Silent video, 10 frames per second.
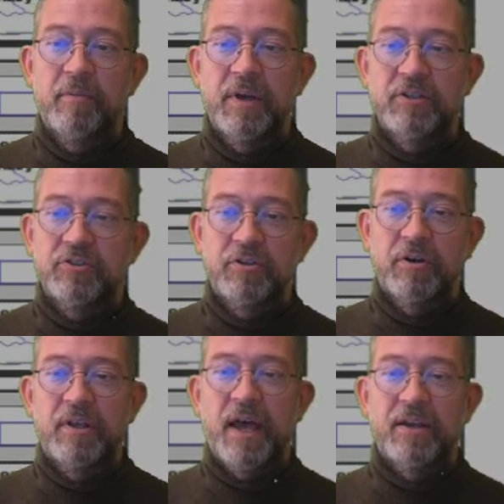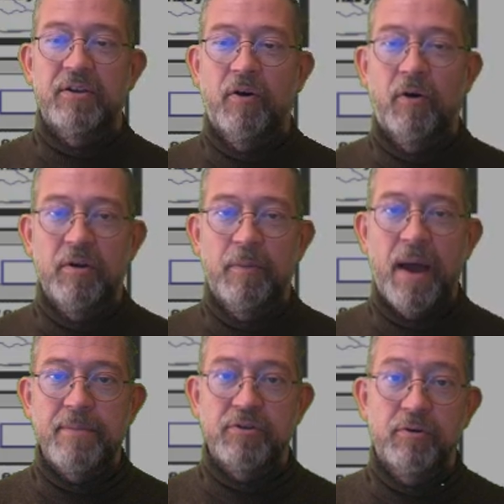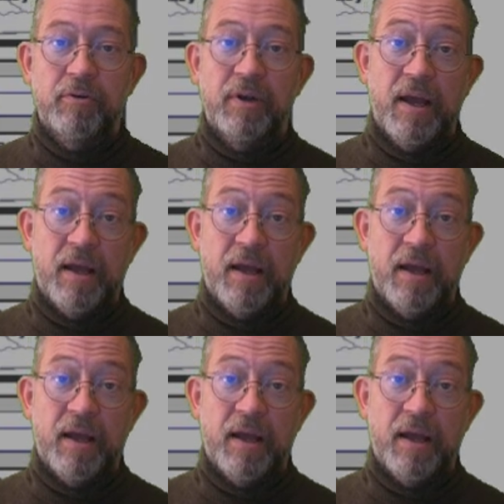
ensure that all your maps look